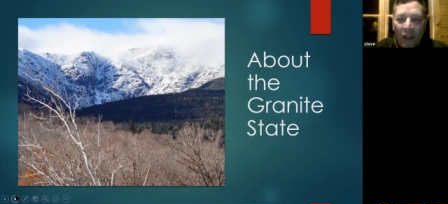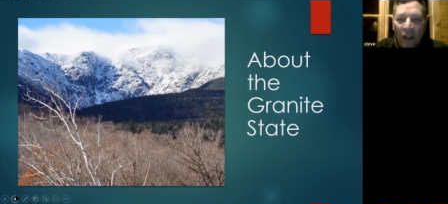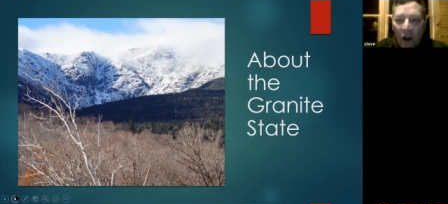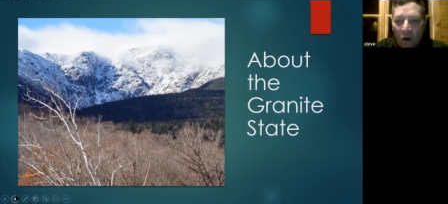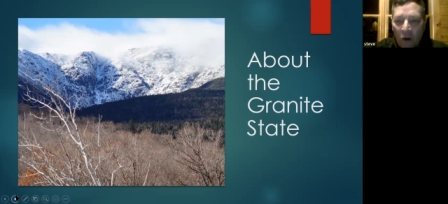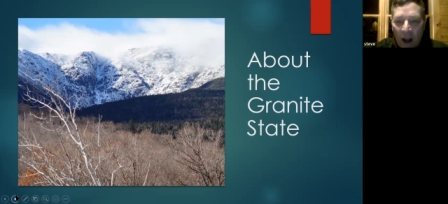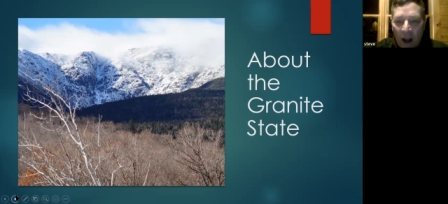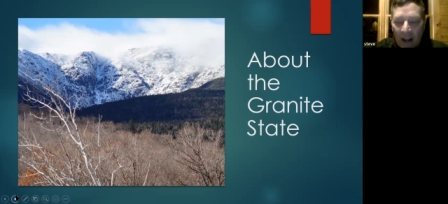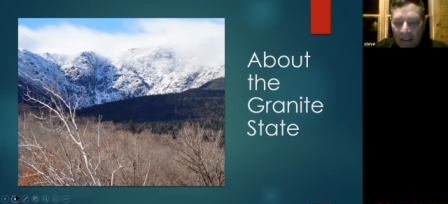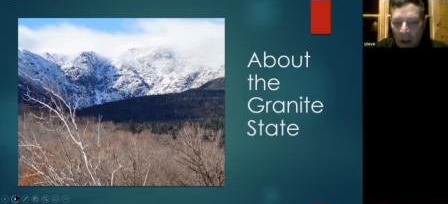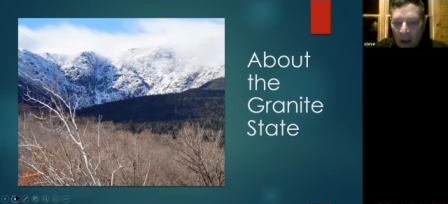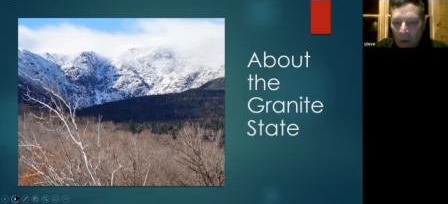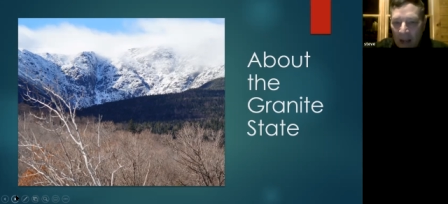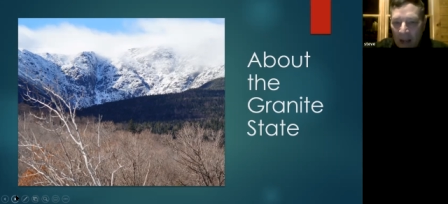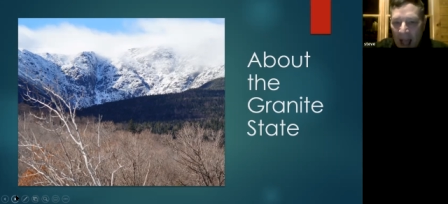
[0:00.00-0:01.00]
the granite
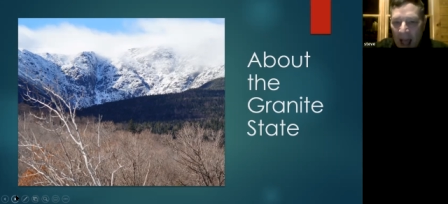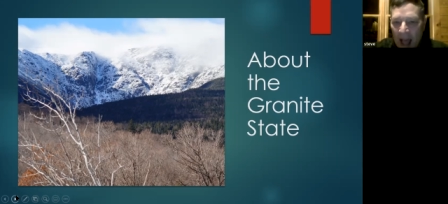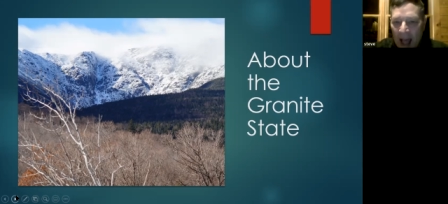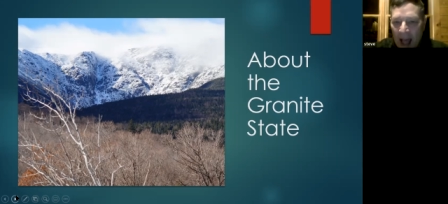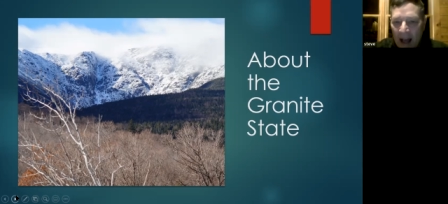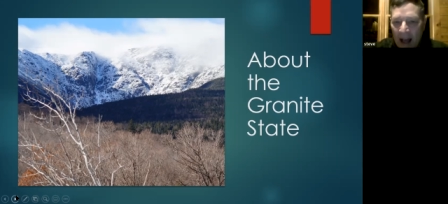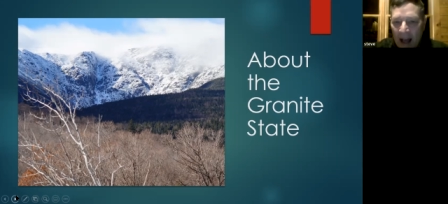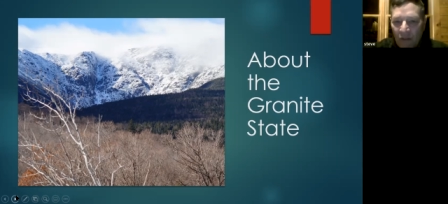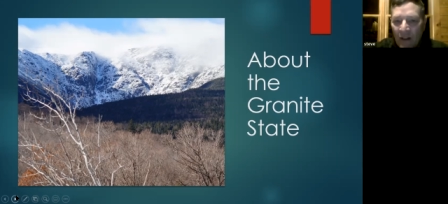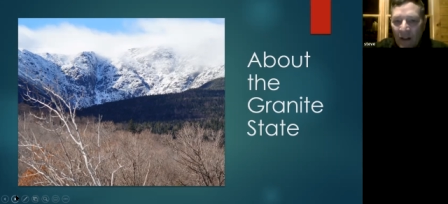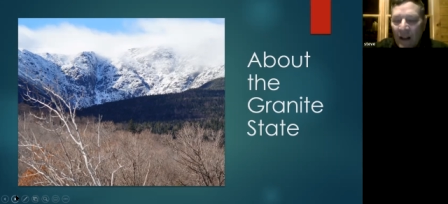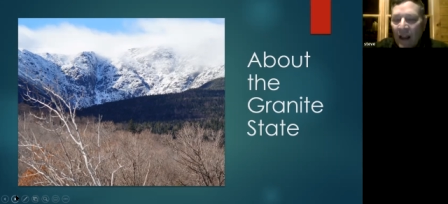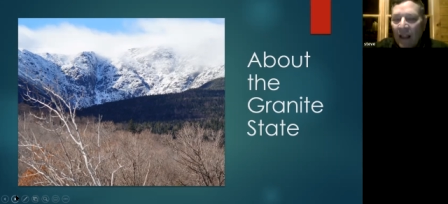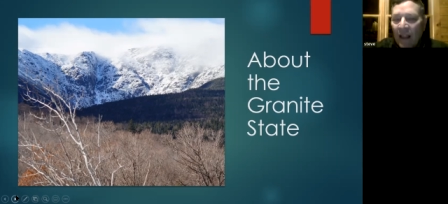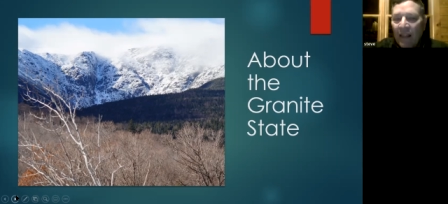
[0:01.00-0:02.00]
that we have,
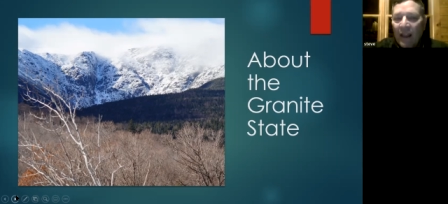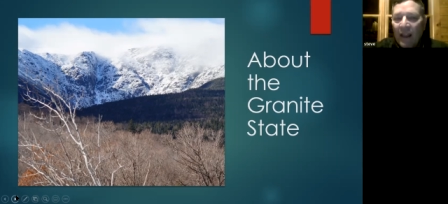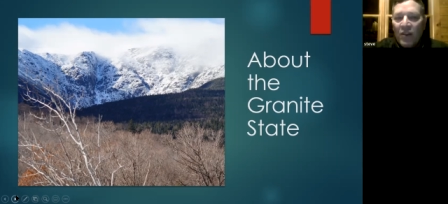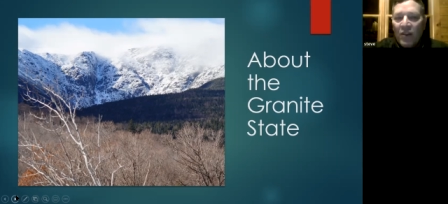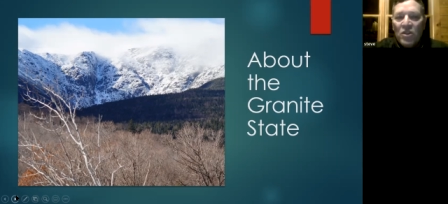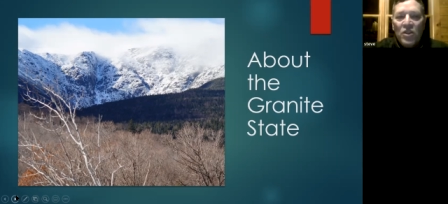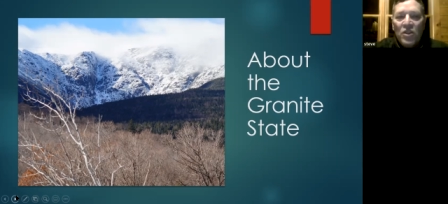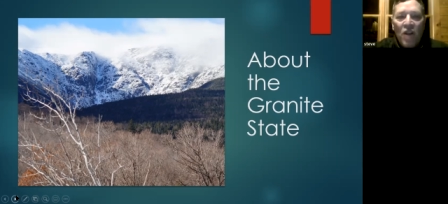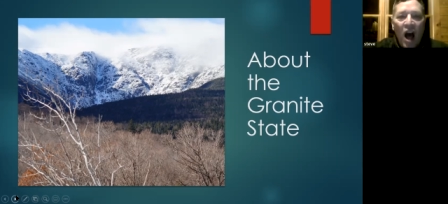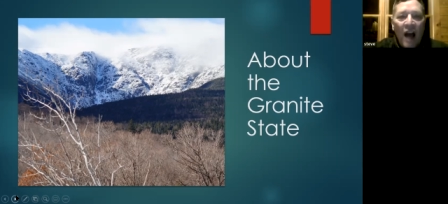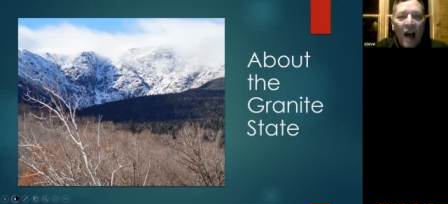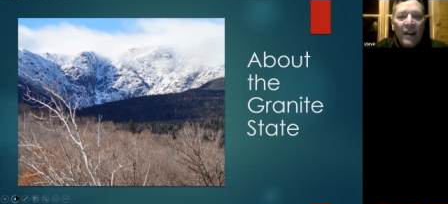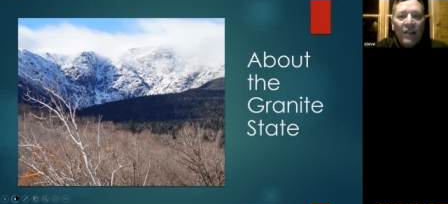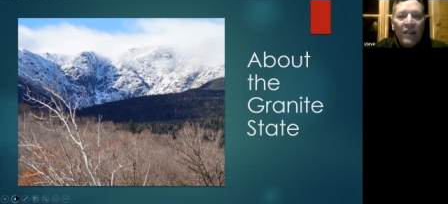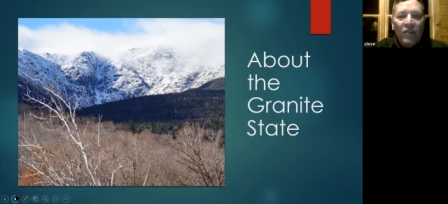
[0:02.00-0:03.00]
there's
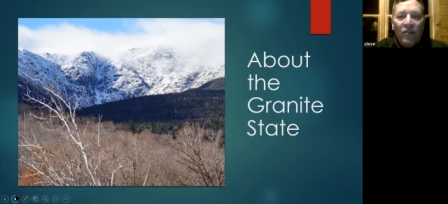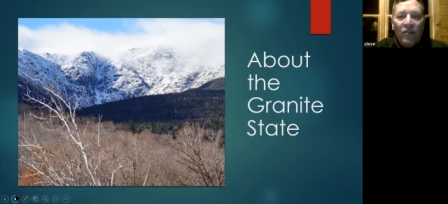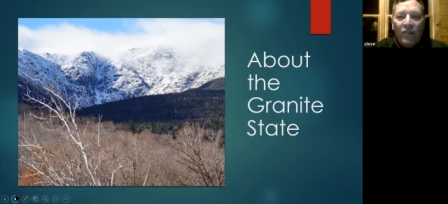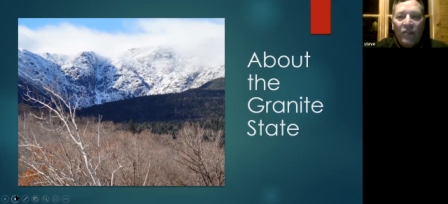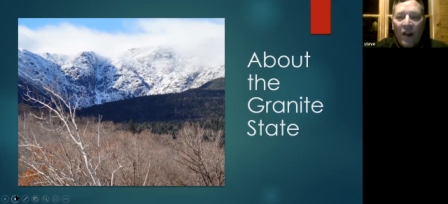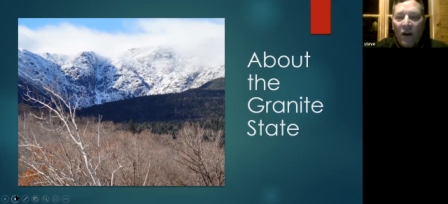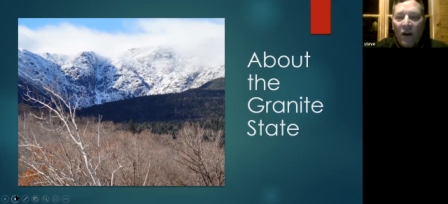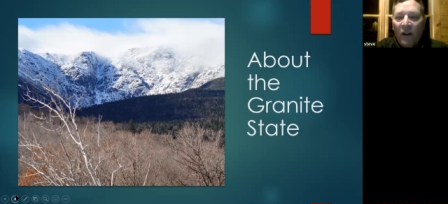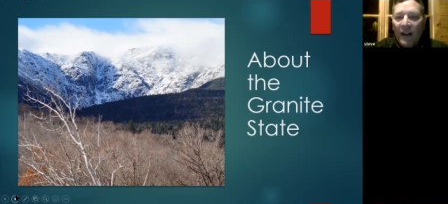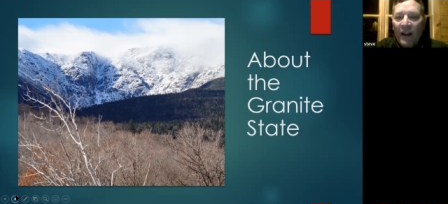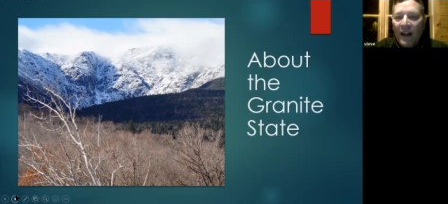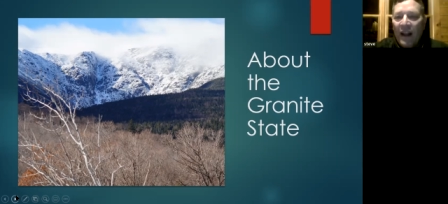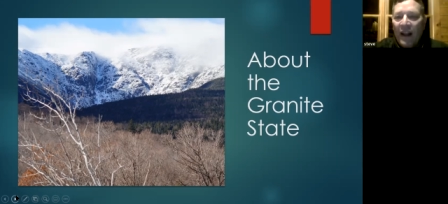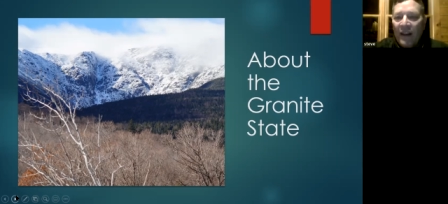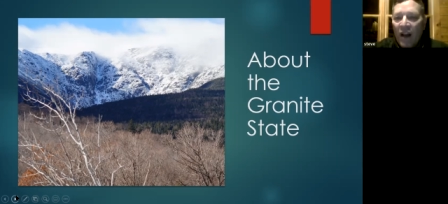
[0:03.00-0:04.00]
not necessarily
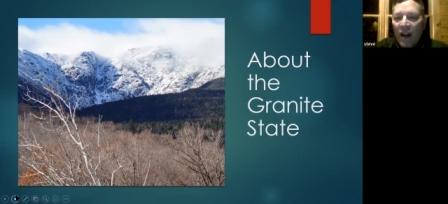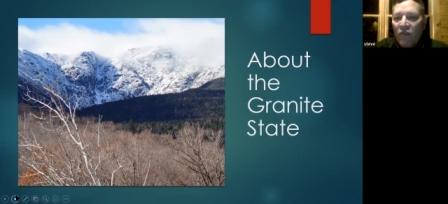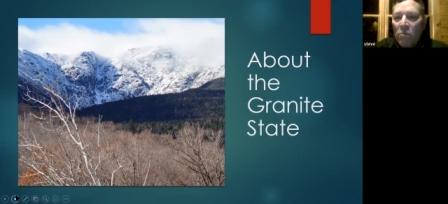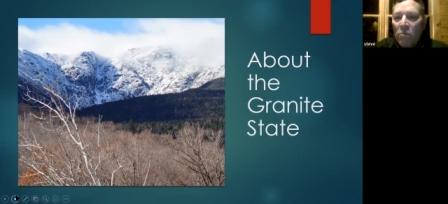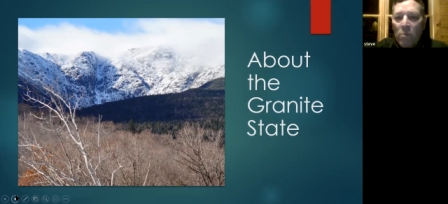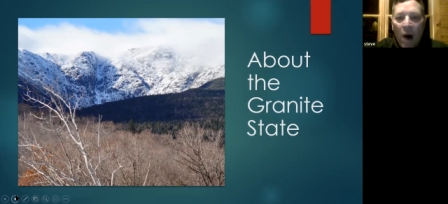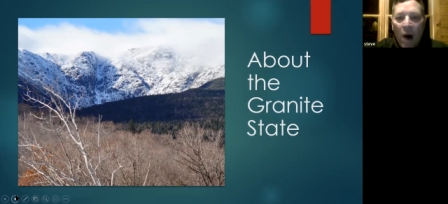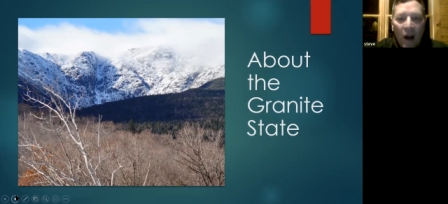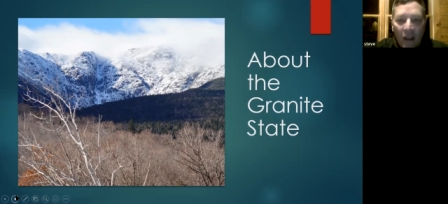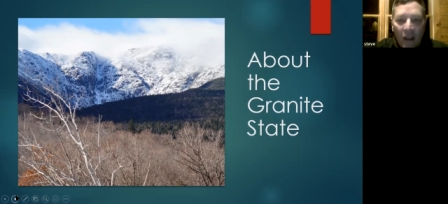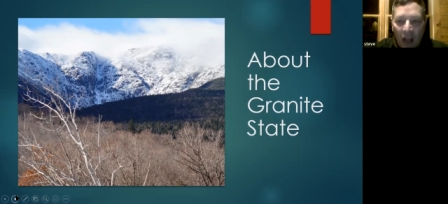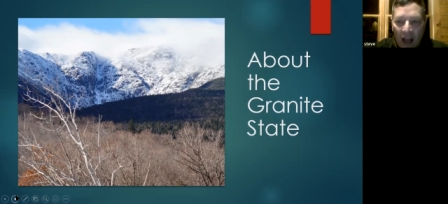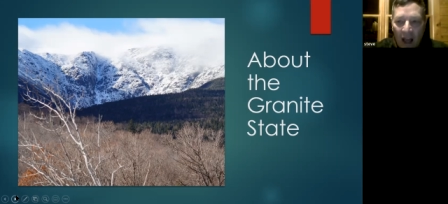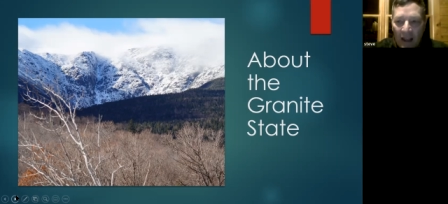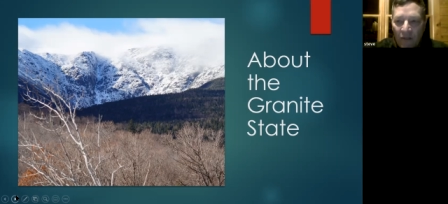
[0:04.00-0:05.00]
enough bug
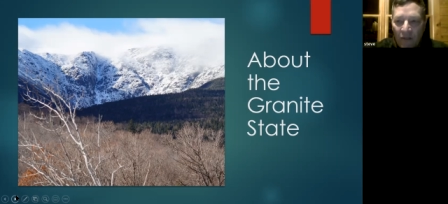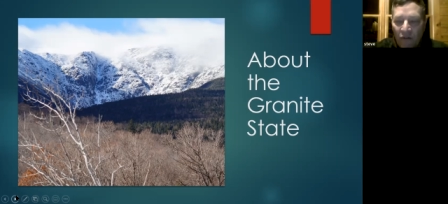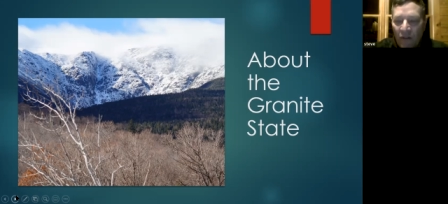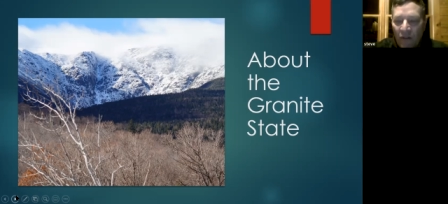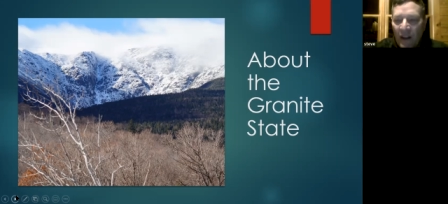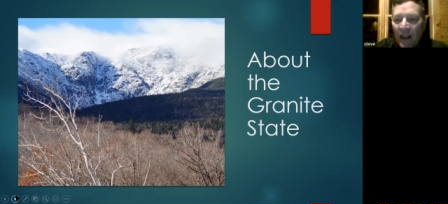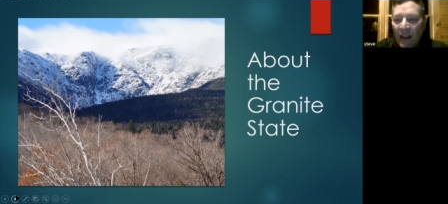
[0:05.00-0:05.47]
life